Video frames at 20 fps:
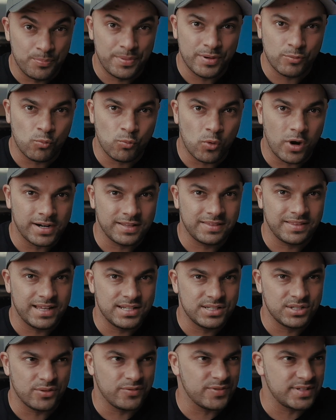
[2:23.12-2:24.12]
a bit wider
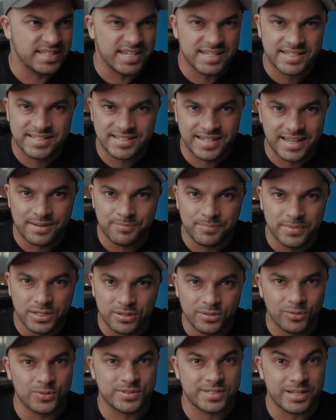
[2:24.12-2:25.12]
lens of a
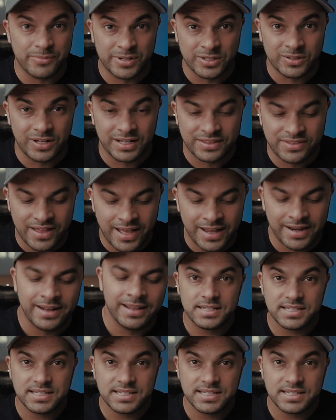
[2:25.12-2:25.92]
16mm or something like that.